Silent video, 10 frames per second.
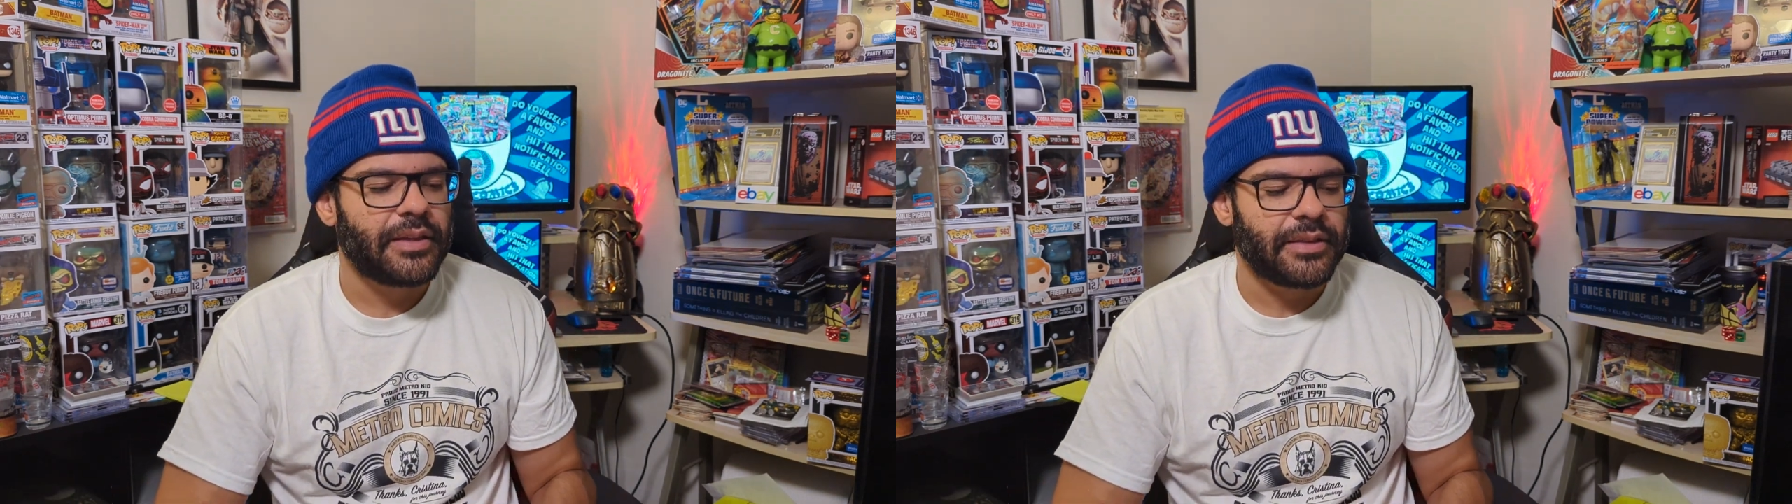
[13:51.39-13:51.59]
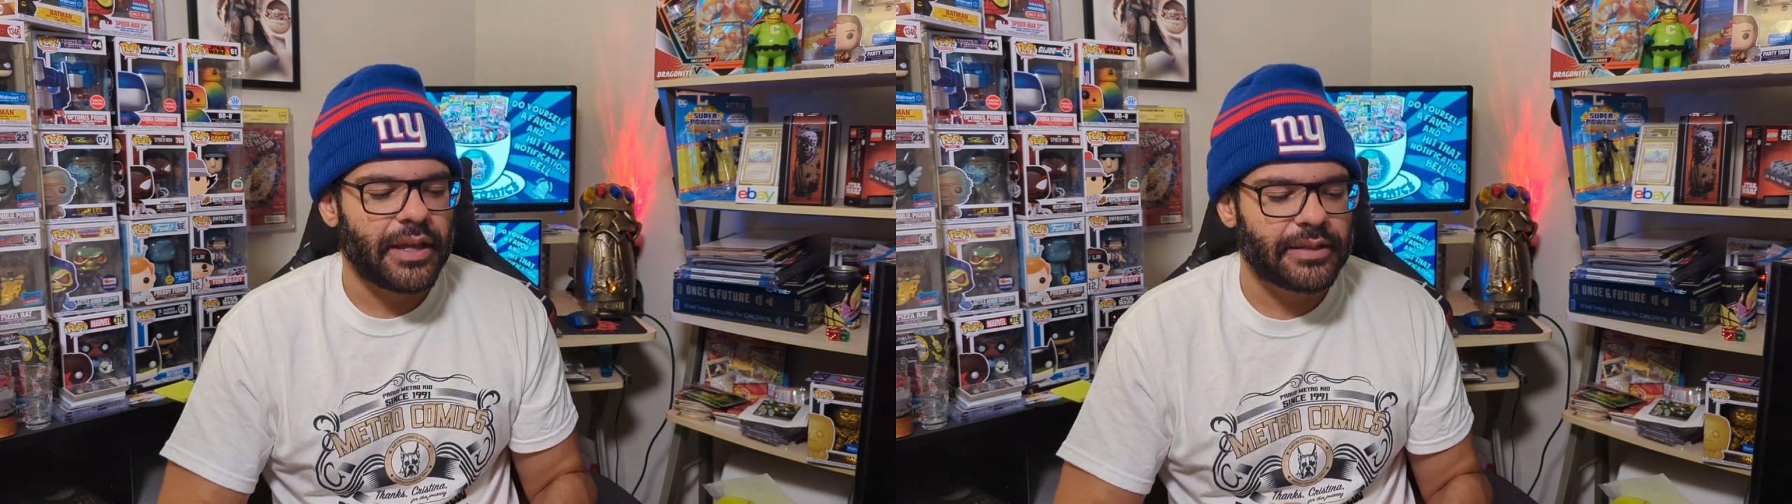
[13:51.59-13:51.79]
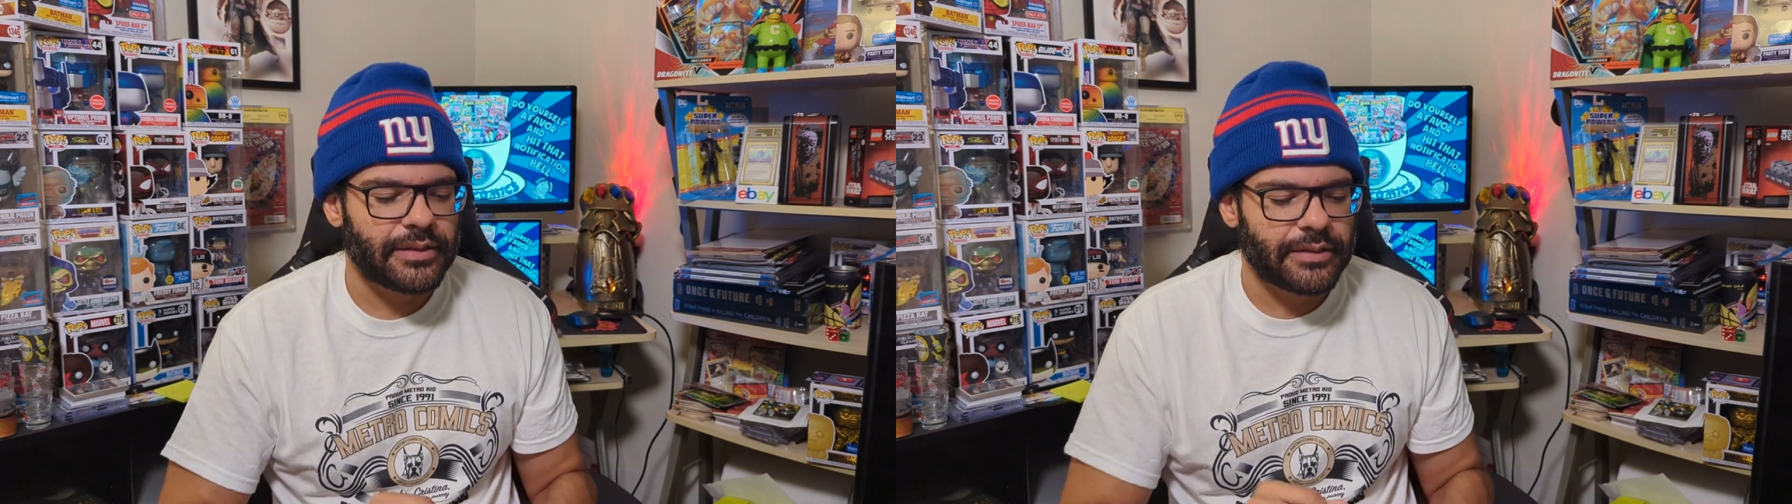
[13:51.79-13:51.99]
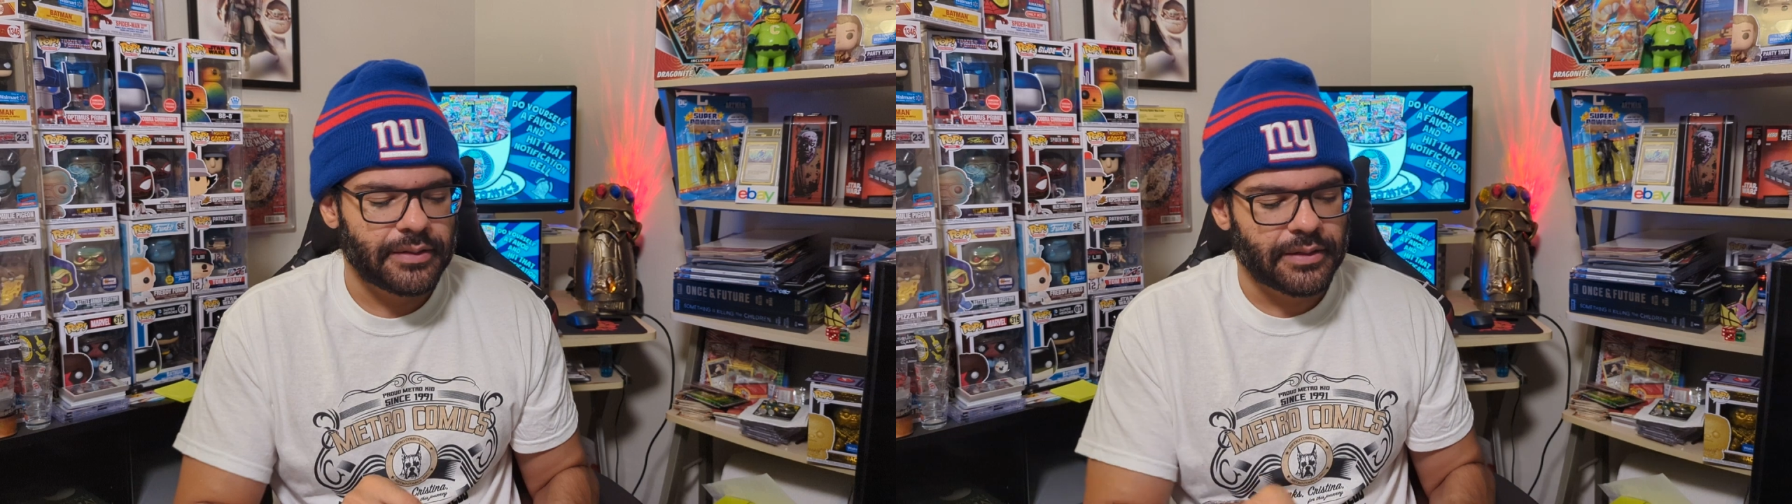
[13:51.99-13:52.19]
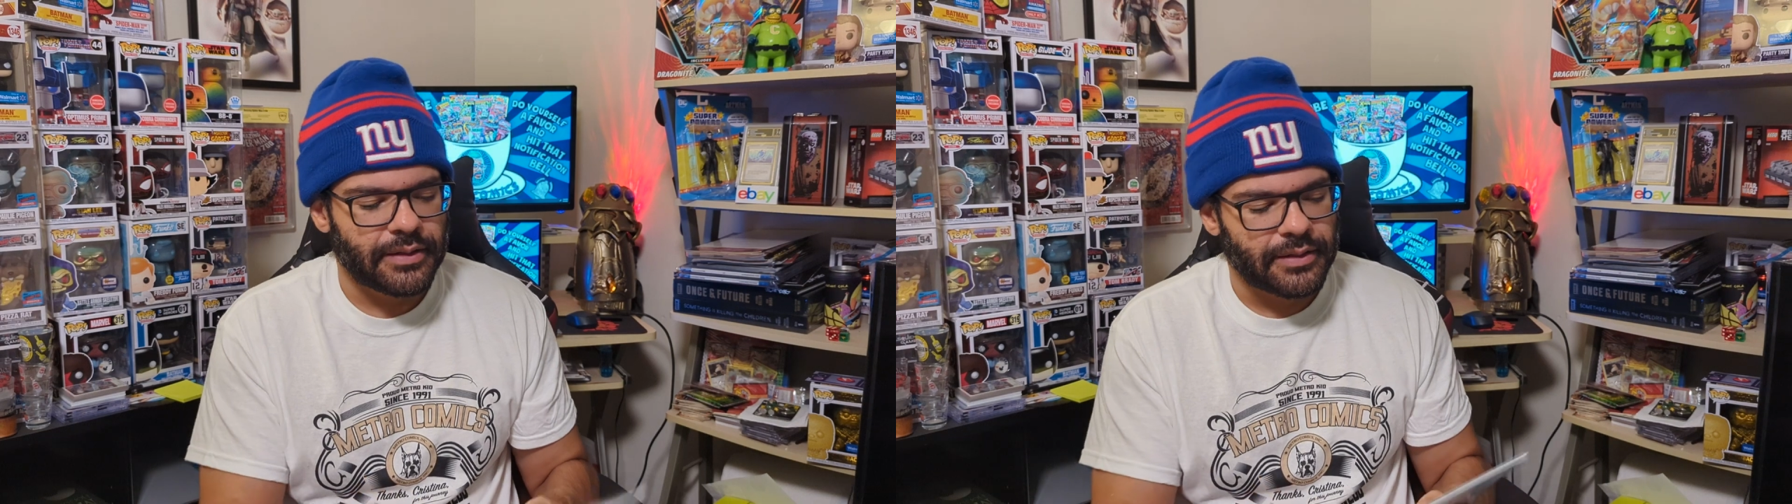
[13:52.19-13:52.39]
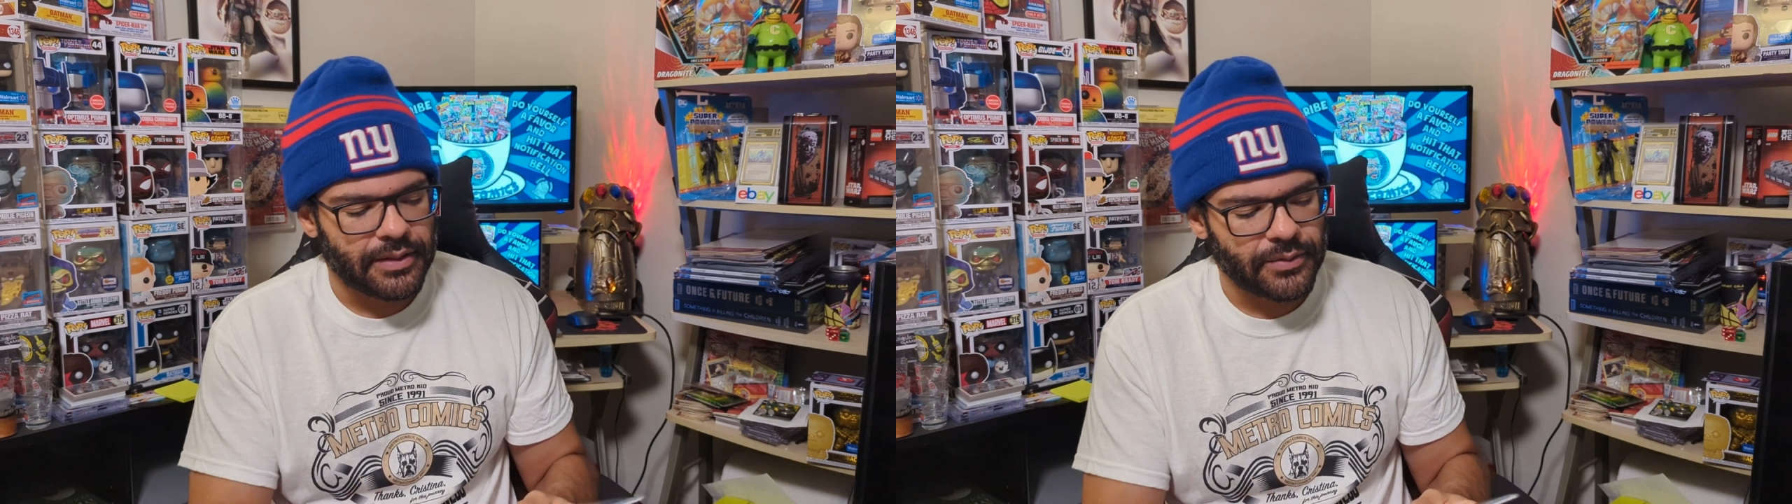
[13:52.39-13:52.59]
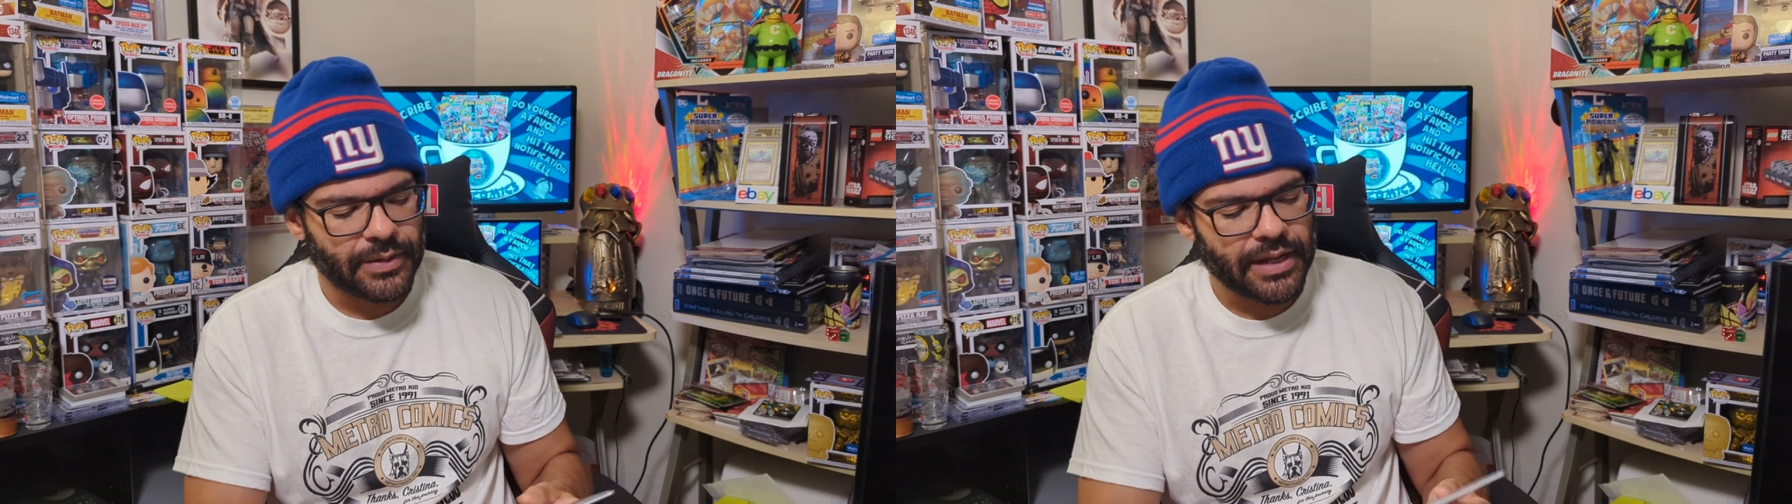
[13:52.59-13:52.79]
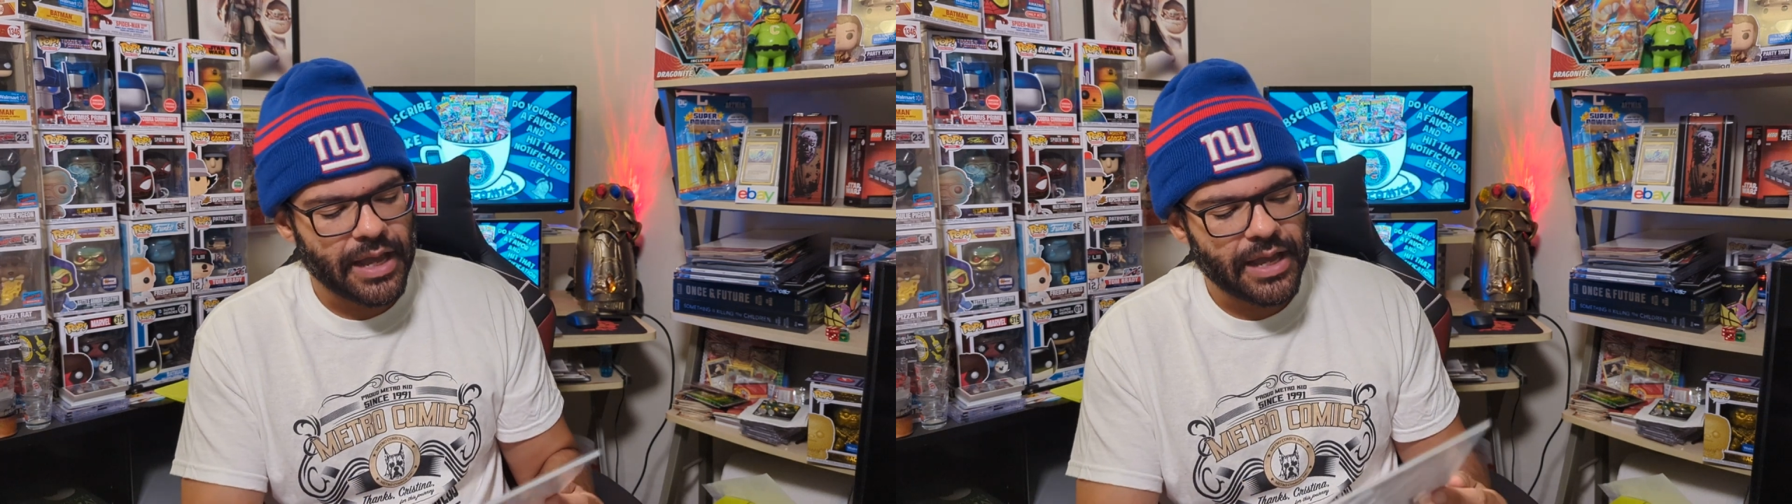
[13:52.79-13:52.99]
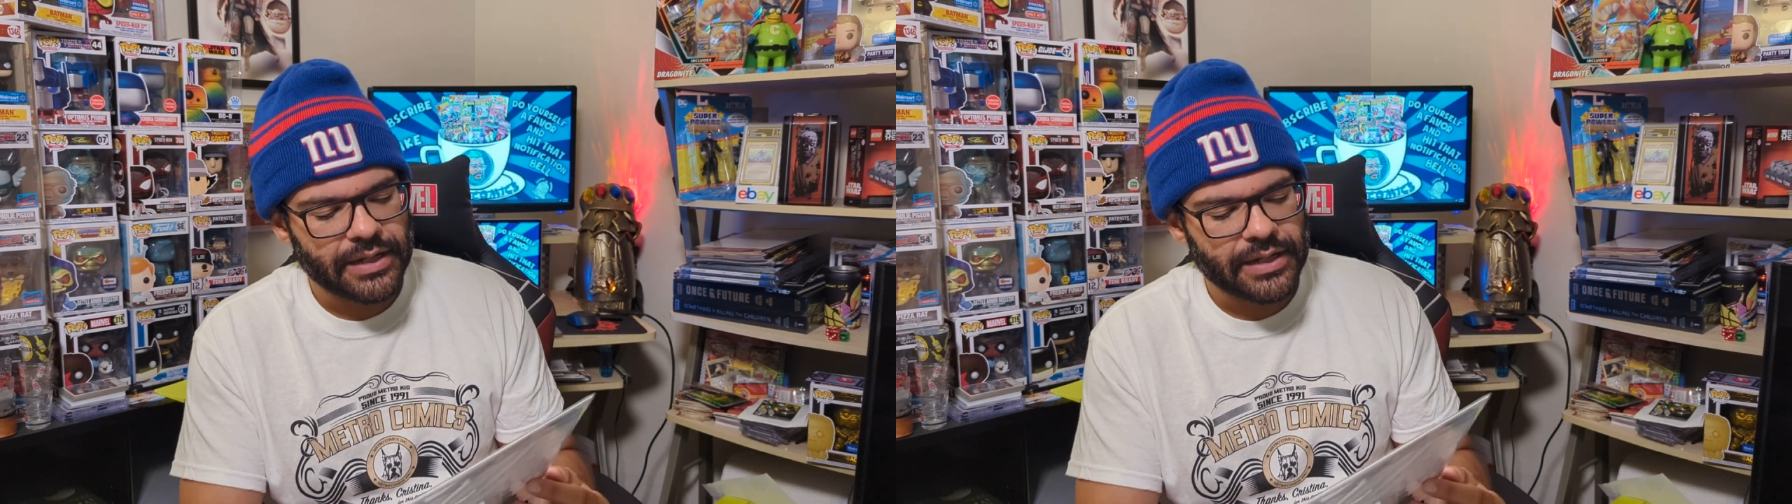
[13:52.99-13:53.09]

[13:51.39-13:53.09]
that's what I got.